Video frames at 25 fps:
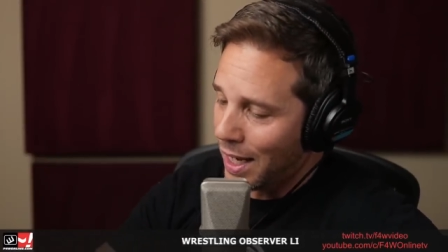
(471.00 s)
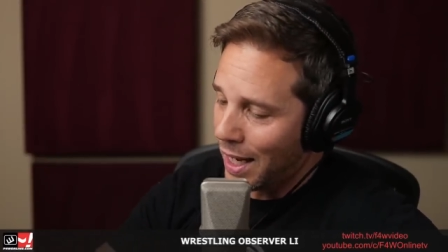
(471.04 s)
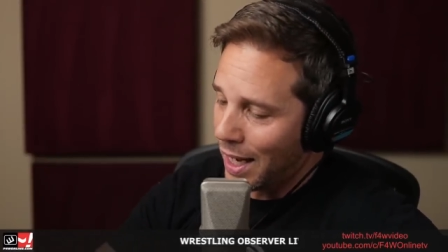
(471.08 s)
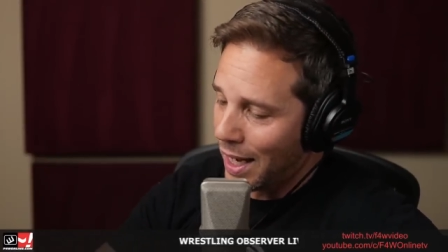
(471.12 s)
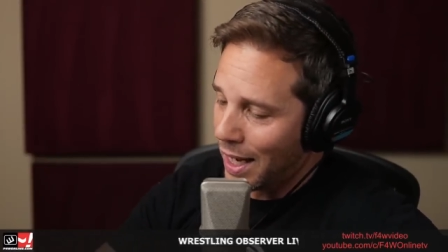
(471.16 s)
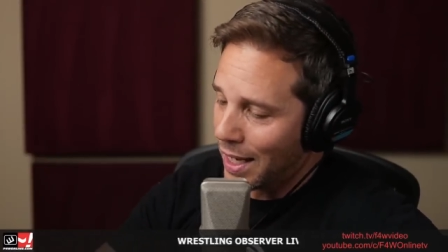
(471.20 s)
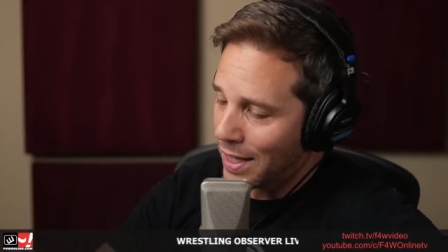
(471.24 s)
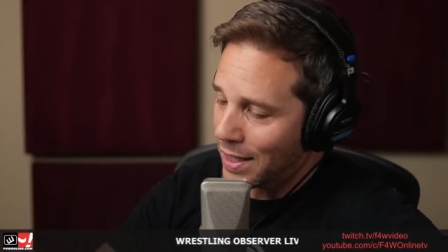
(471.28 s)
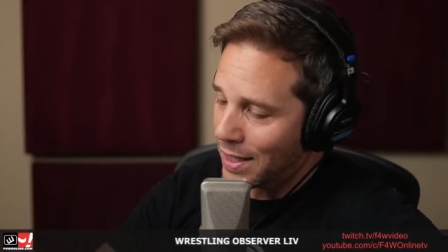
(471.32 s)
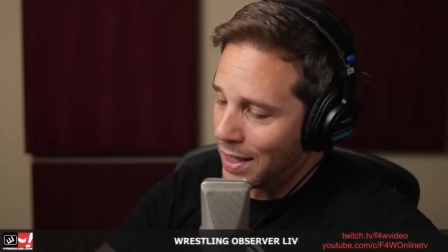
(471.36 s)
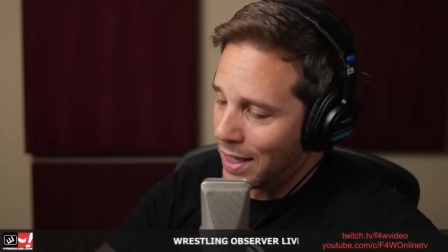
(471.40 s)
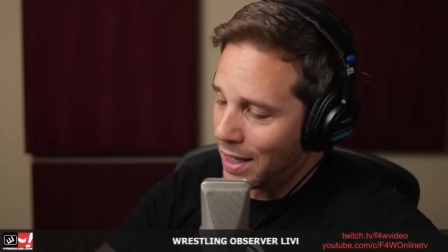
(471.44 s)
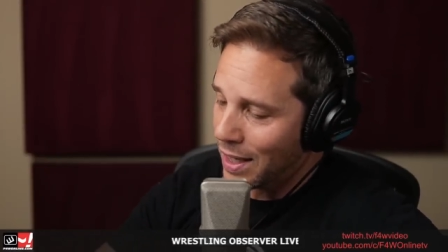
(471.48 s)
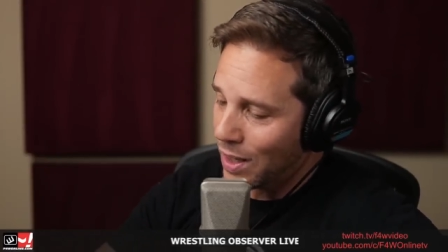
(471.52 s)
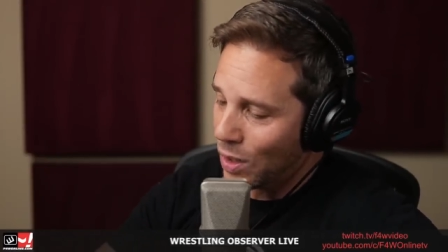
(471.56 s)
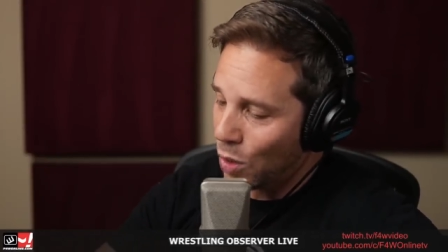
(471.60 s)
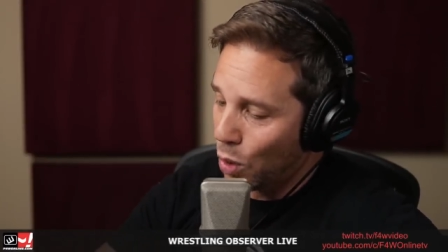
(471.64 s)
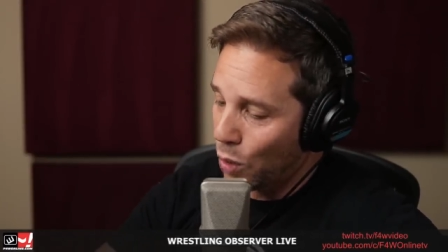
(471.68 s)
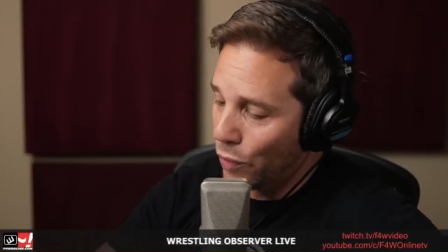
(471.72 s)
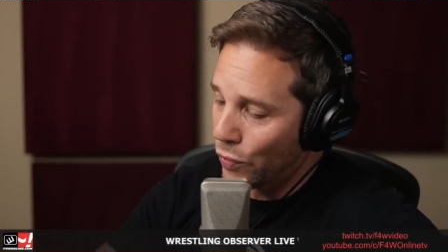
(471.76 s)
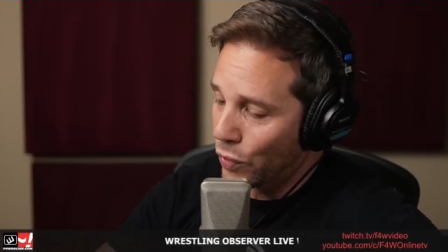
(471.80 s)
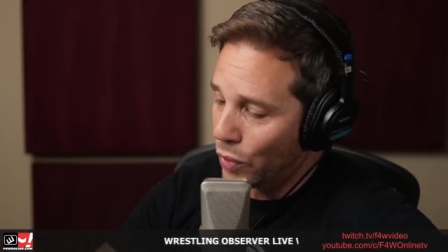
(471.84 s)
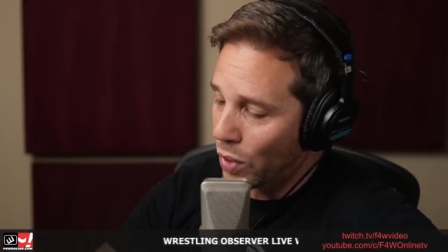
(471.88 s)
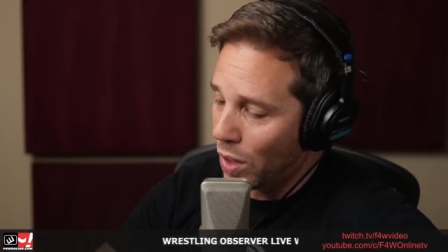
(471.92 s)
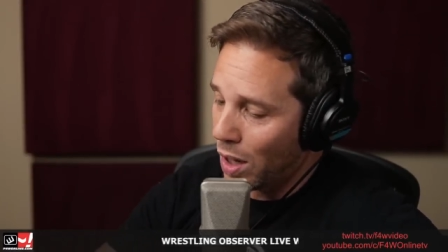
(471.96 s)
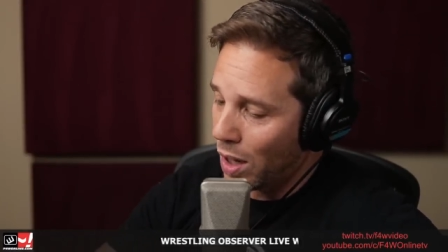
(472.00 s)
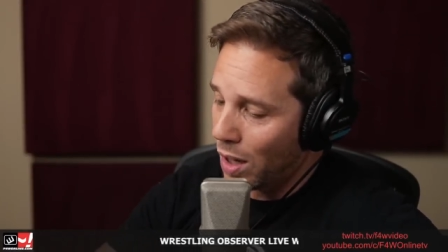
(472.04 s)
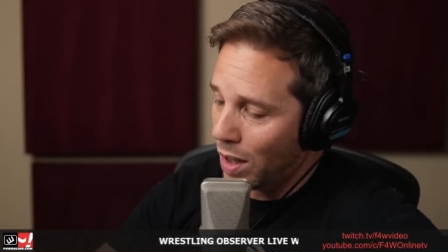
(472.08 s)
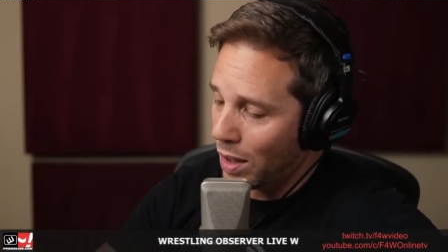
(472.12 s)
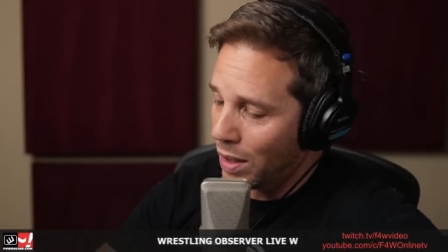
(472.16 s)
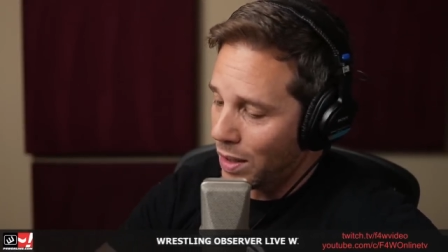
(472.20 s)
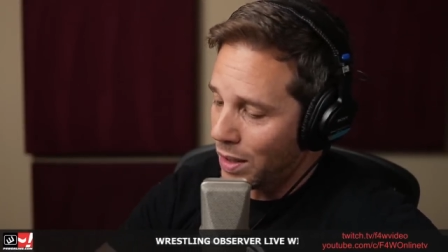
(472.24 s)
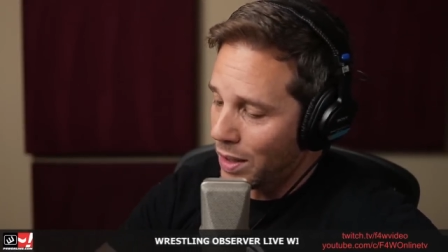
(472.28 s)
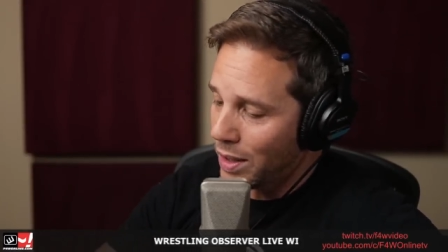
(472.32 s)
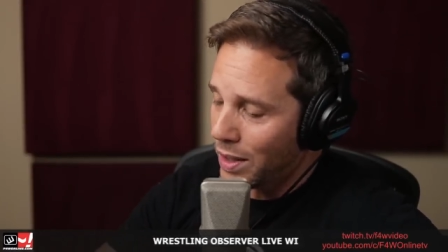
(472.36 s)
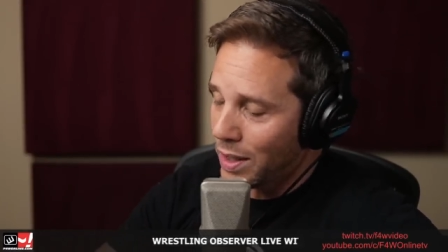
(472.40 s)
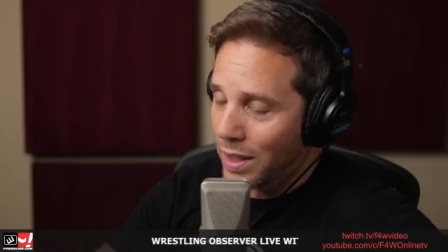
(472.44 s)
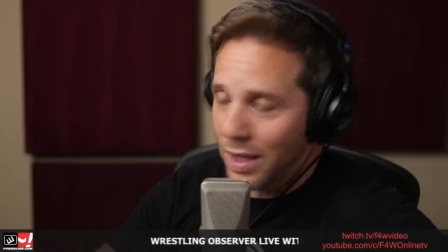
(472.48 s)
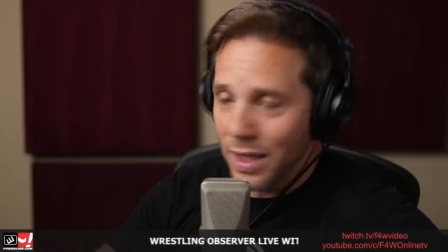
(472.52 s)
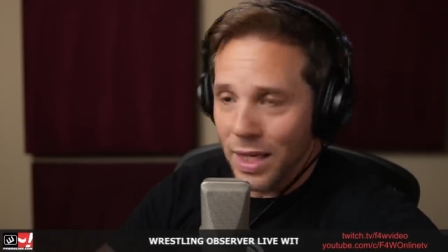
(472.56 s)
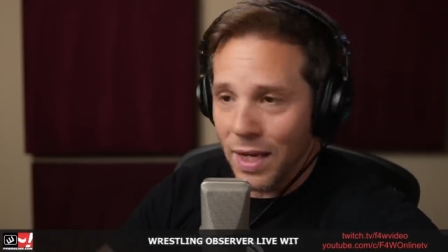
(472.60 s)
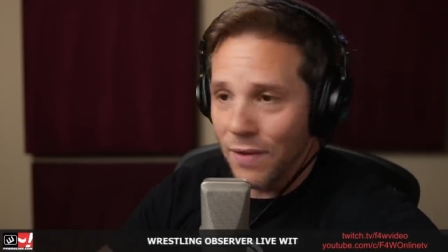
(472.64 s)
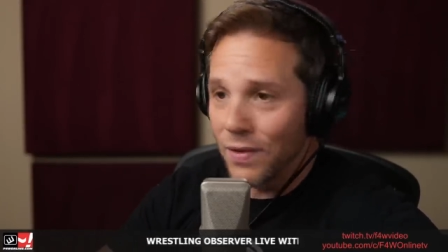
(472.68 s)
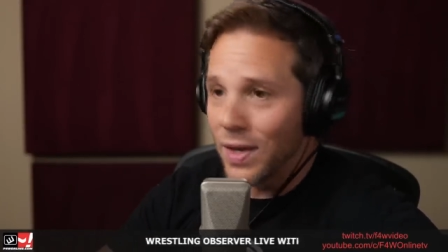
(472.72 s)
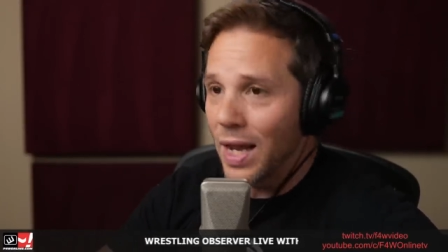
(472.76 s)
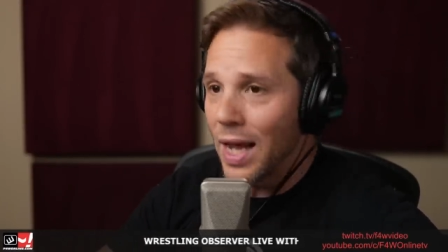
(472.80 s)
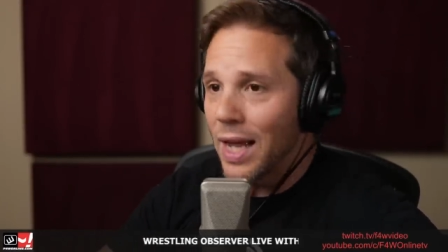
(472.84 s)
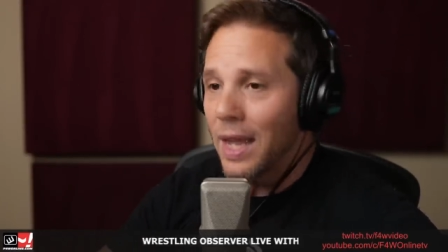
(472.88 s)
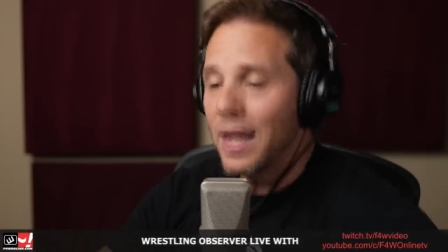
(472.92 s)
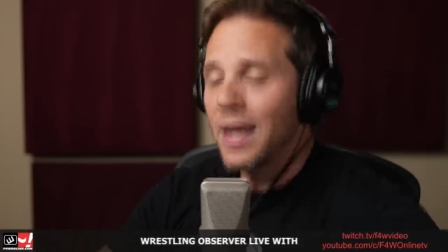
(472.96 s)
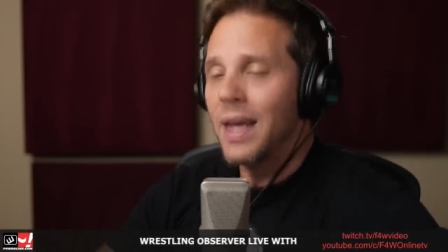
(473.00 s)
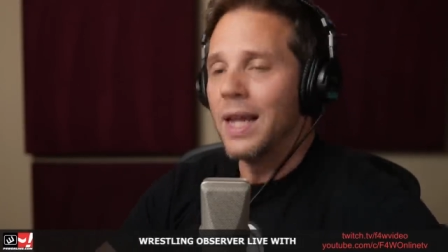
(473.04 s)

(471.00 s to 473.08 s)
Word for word: And uh, overall, given